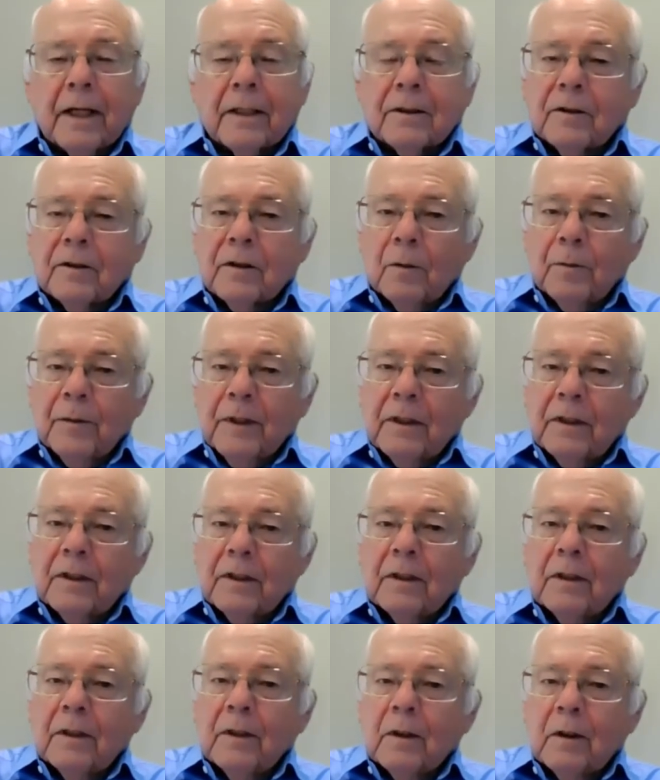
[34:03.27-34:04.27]
that some of
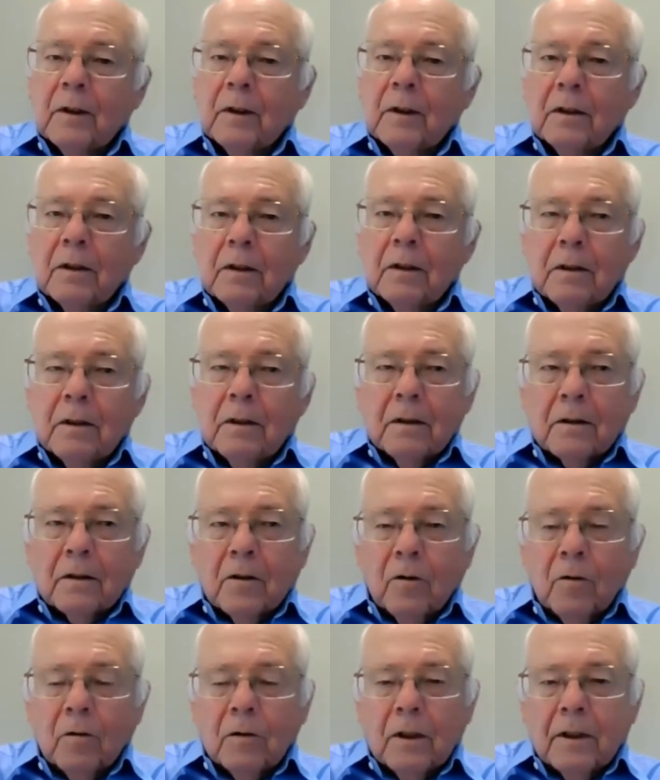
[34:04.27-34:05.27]
the
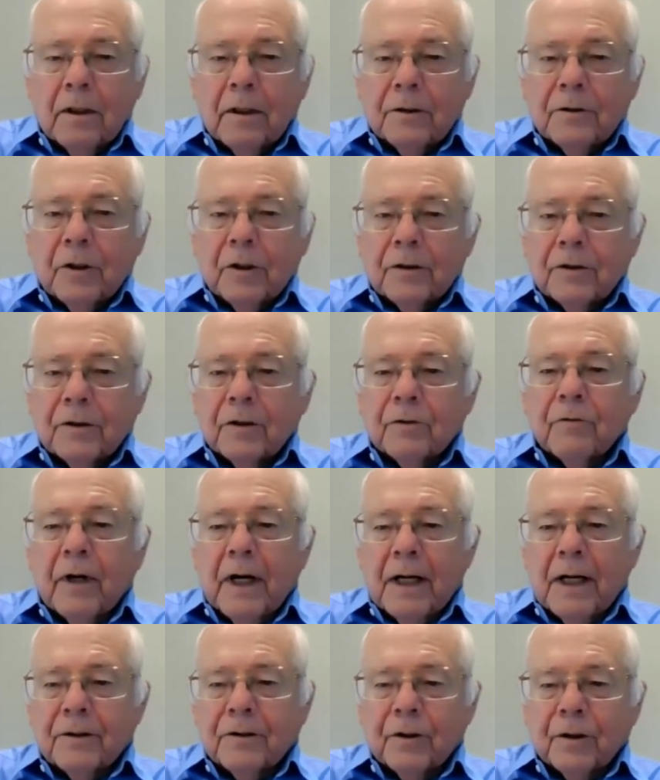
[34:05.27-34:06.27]
COLA adjusted
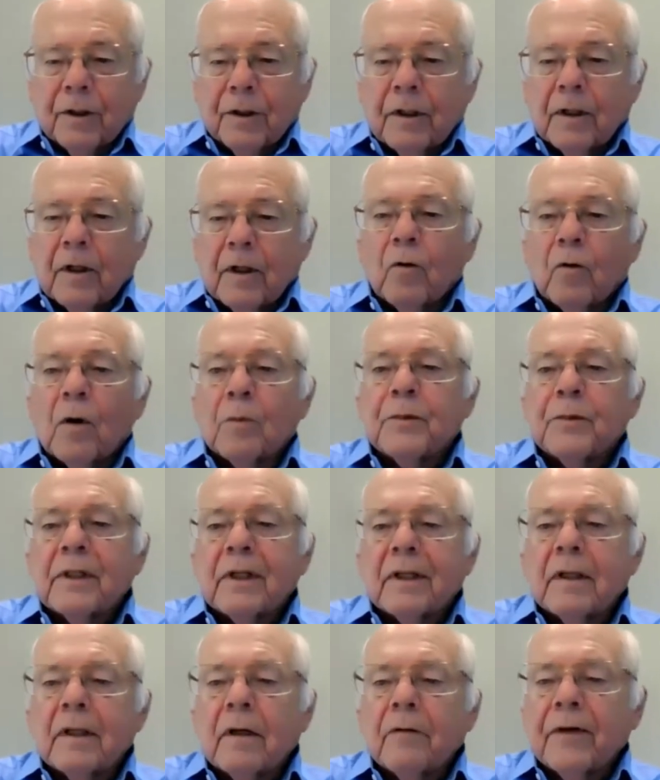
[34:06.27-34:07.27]
rates are going to go up
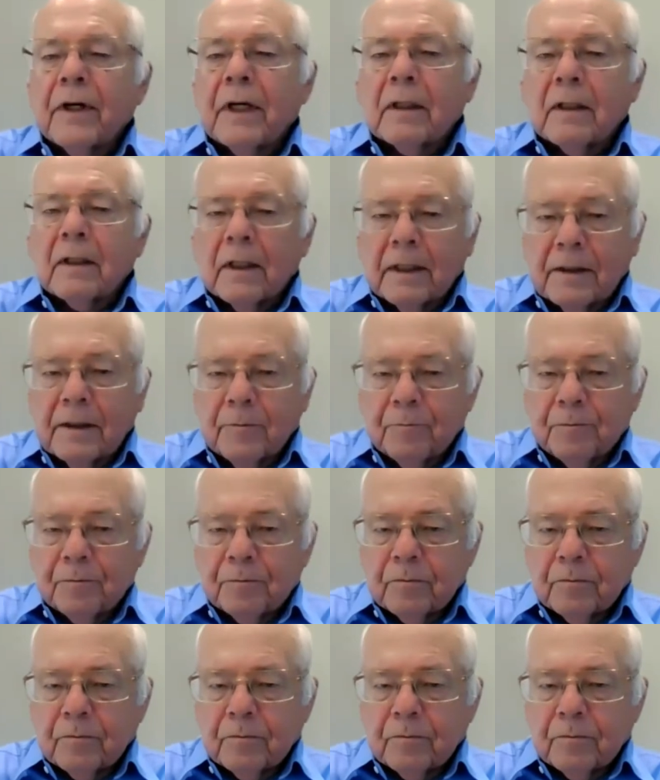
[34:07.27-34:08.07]
significantly